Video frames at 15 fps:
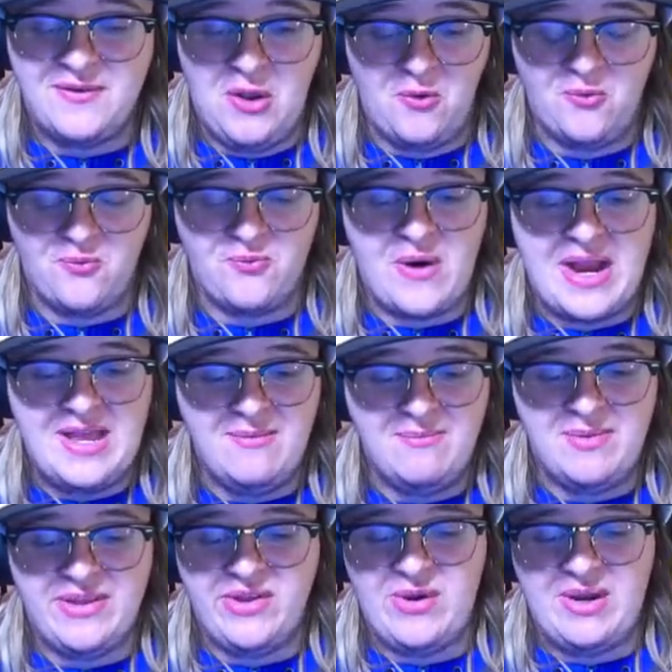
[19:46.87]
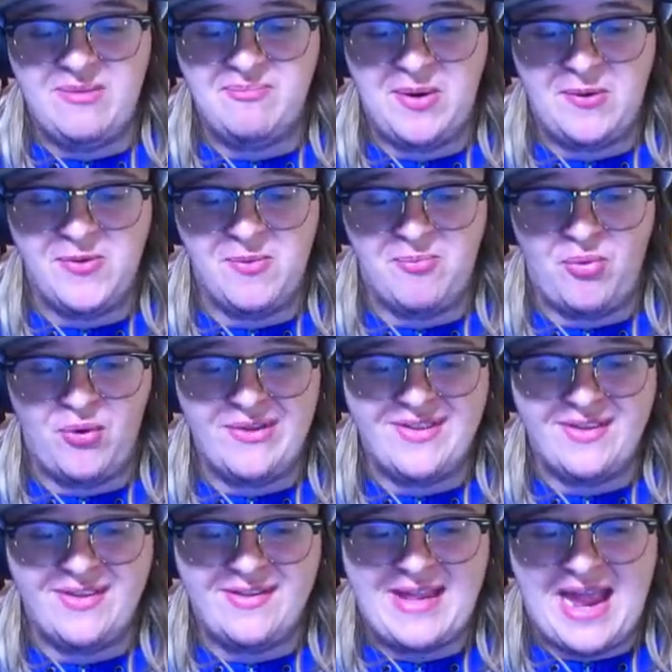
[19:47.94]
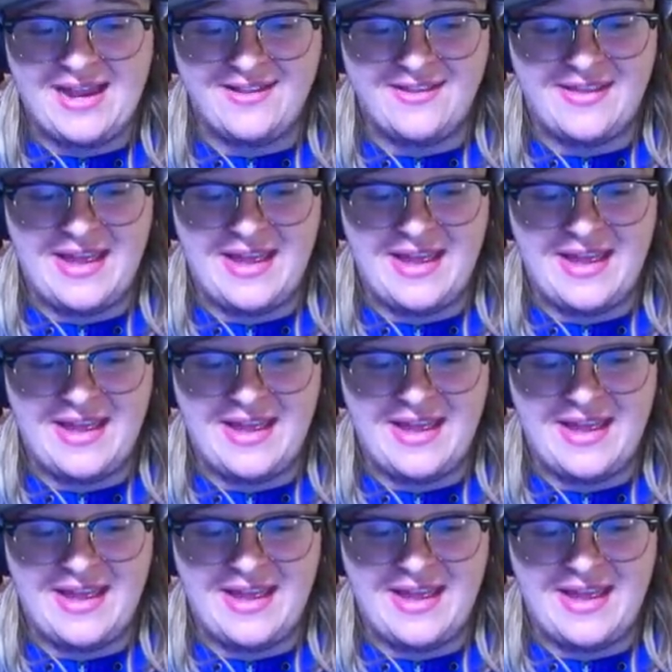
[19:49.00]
go right in between both the poison stacks,